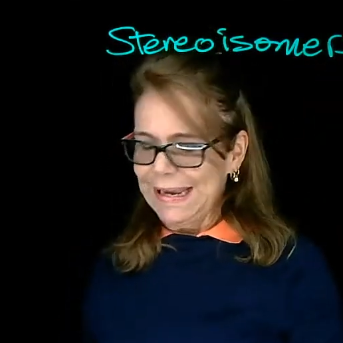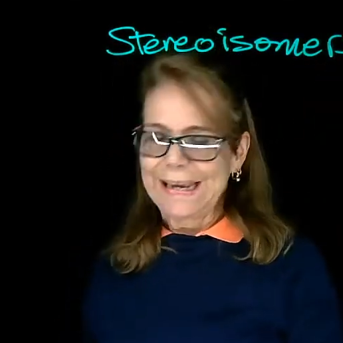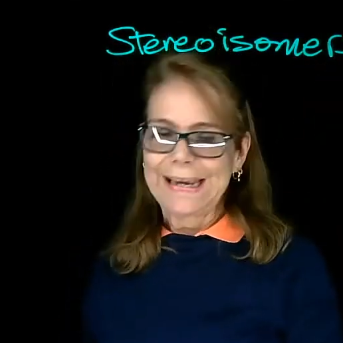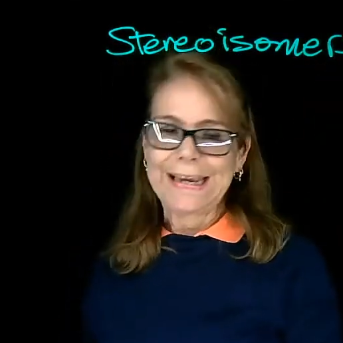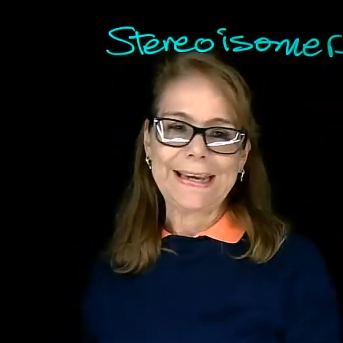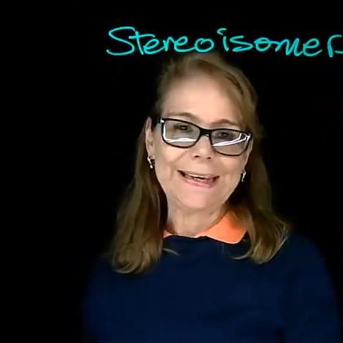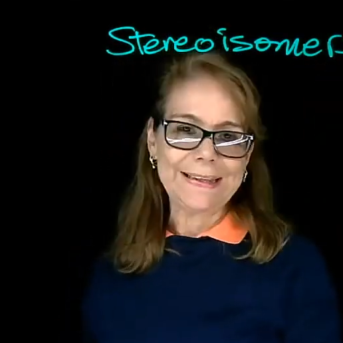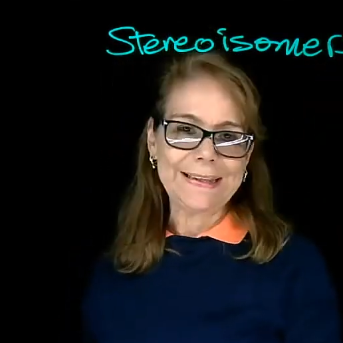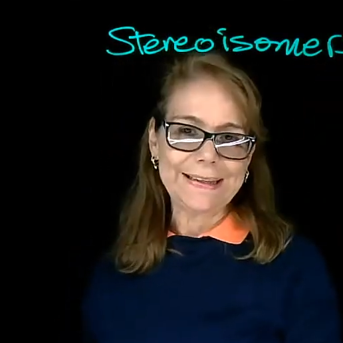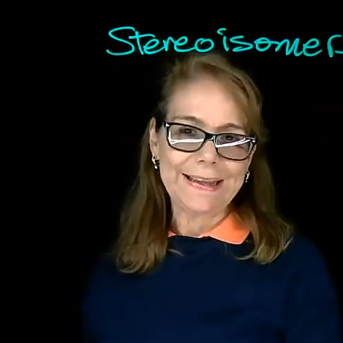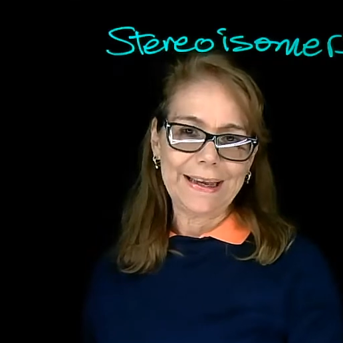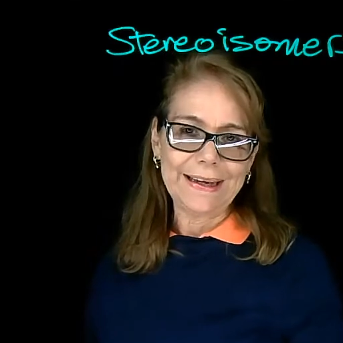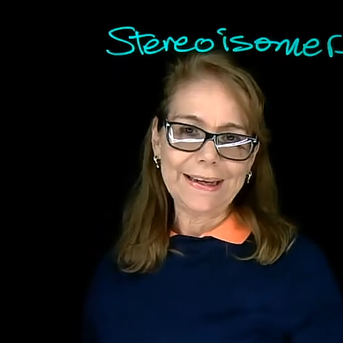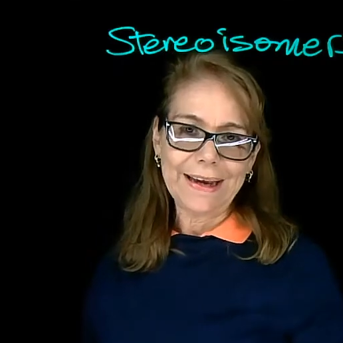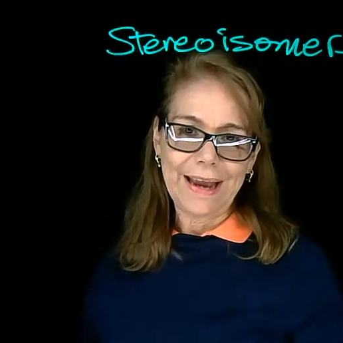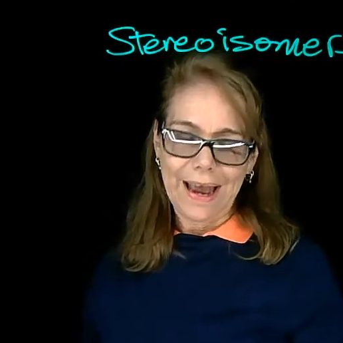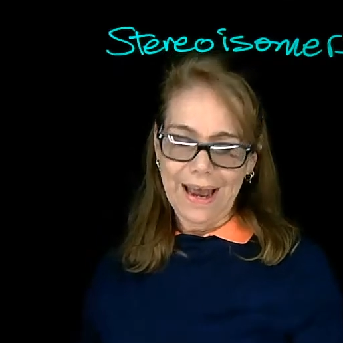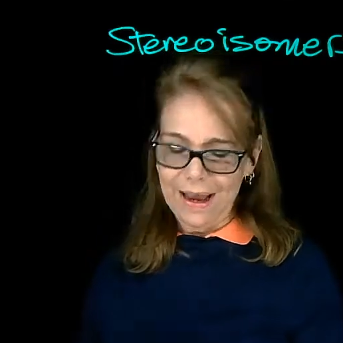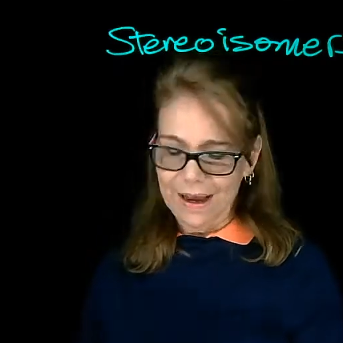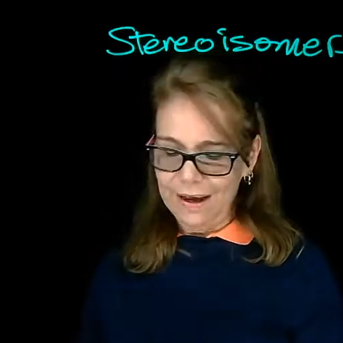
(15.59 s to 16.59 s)
and they
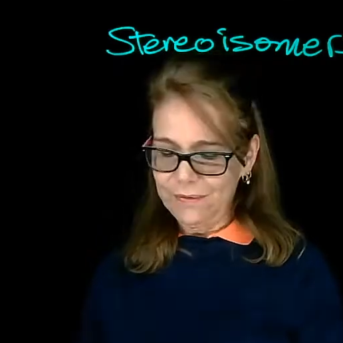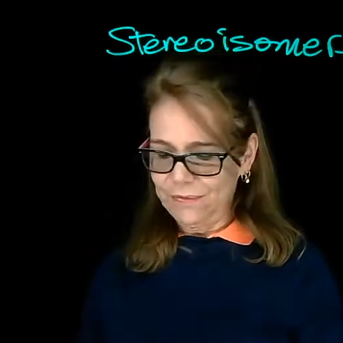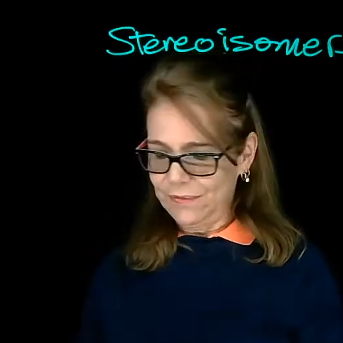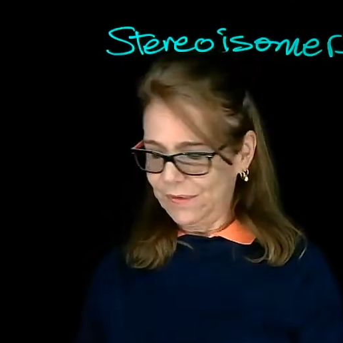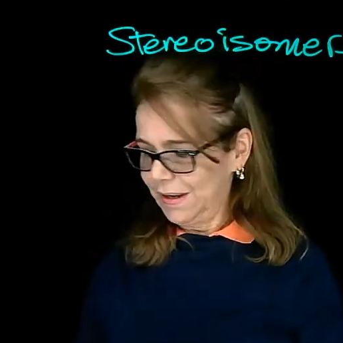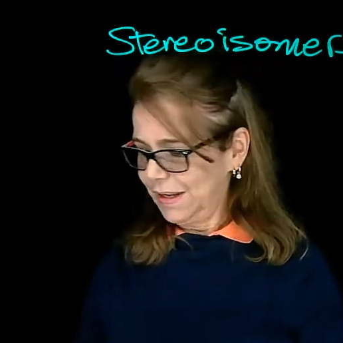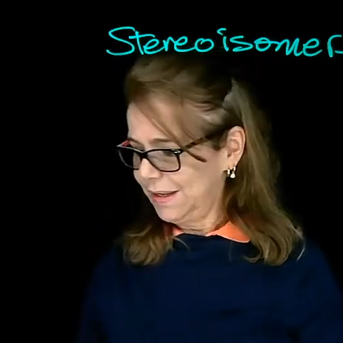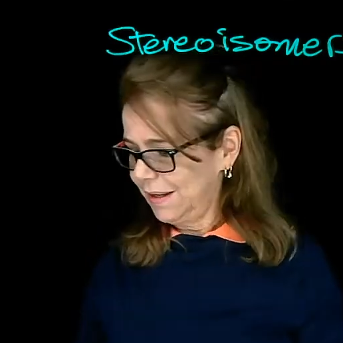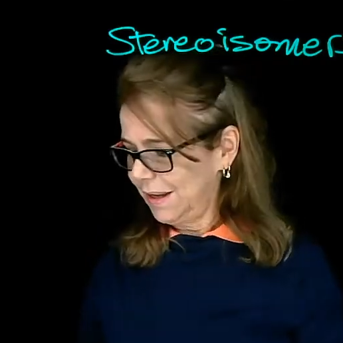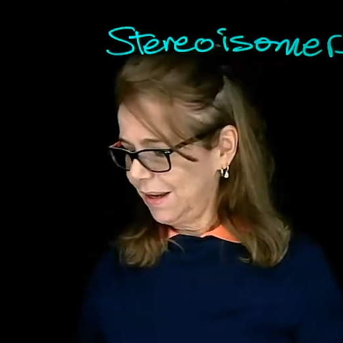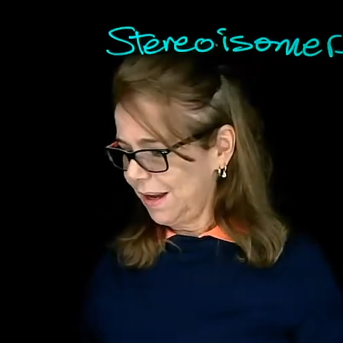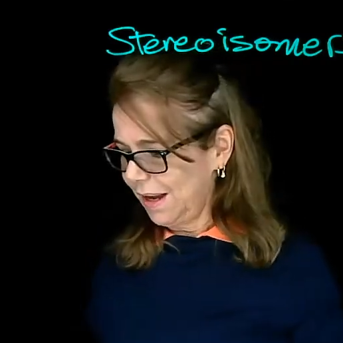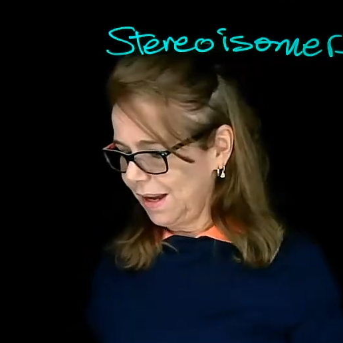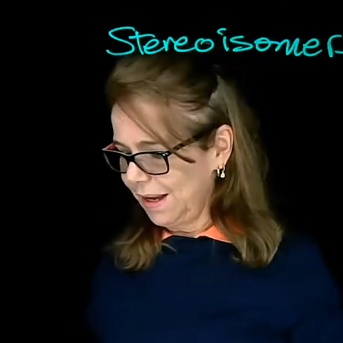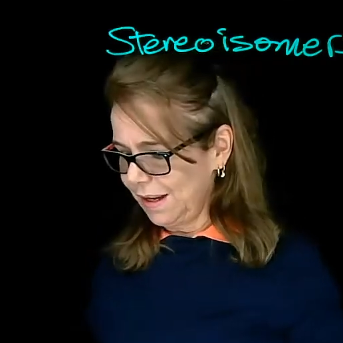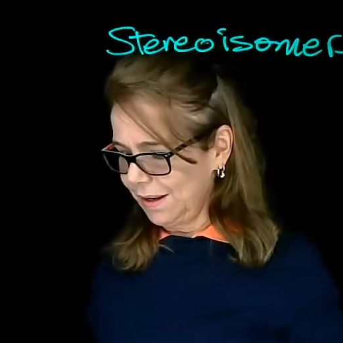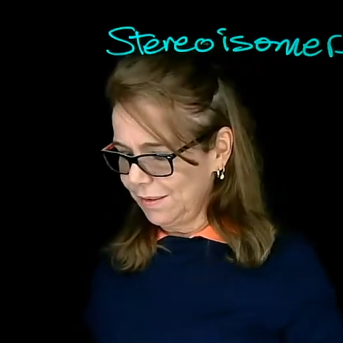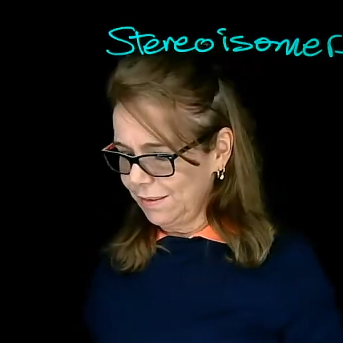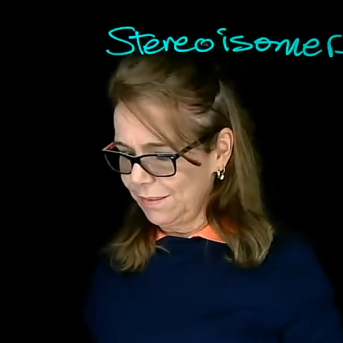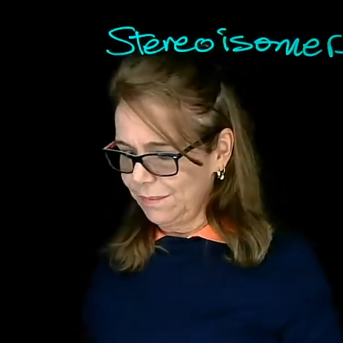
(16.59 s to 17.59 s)
have,
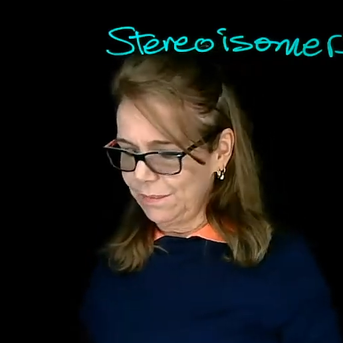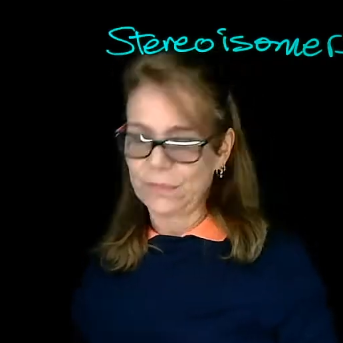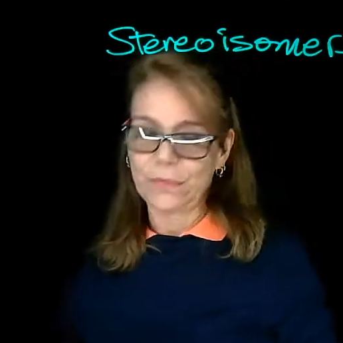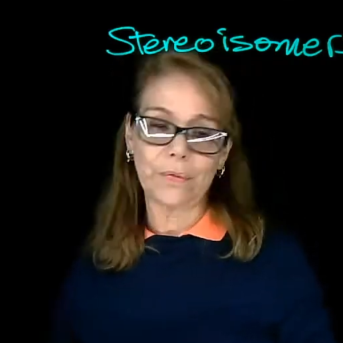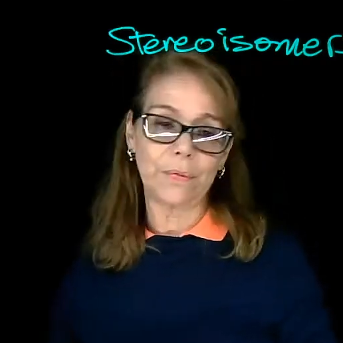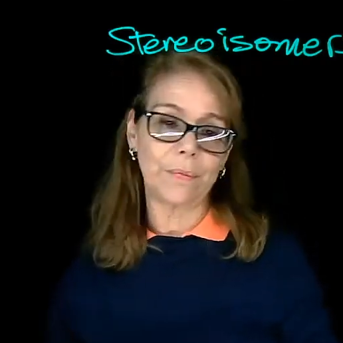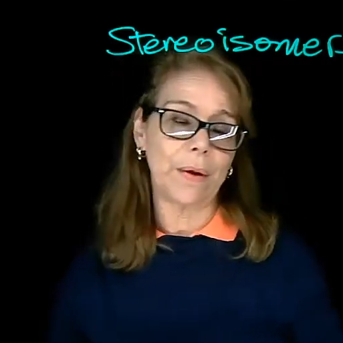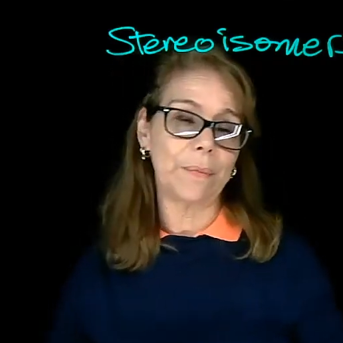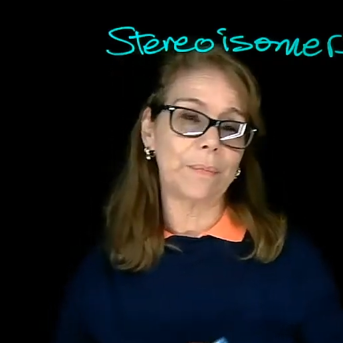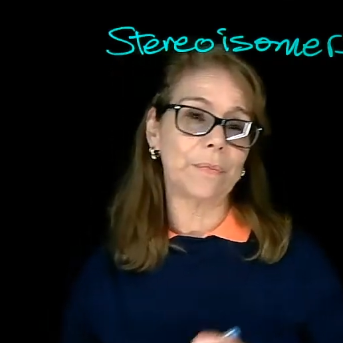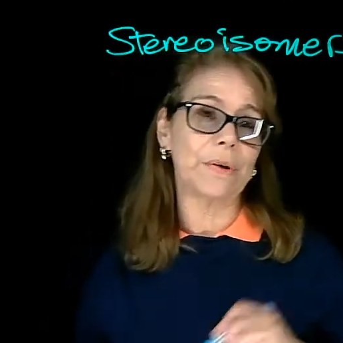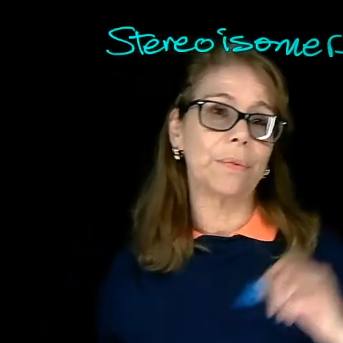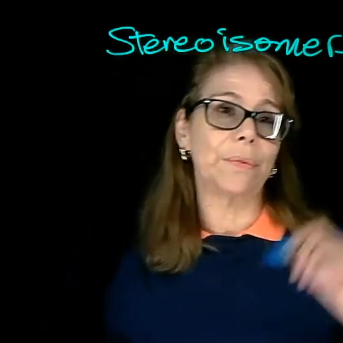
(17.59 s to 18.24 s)
remember